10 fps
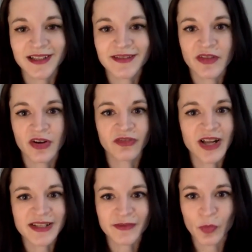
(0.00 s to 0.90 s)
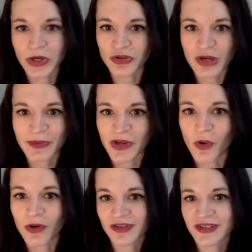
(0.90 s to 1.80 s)
there are lots of weird, creepy
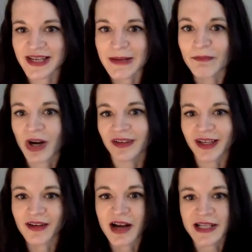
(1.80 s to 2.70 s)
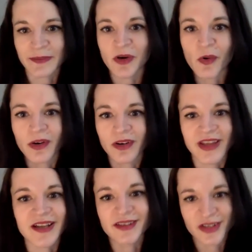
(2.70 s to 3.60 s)
horror, steampunk, and cosmic horror
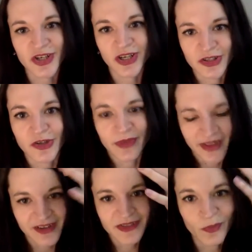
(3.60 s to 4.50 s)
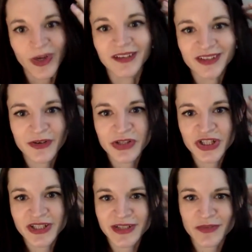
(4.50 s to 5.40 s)
things that you can do in there as well. So
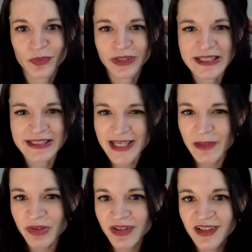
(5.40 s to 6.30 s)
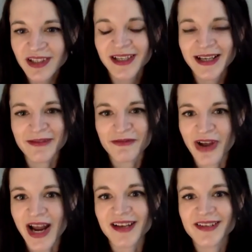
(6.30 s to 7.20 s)
it's really deep and
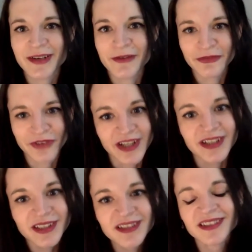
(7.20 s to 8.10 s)
vast and fun.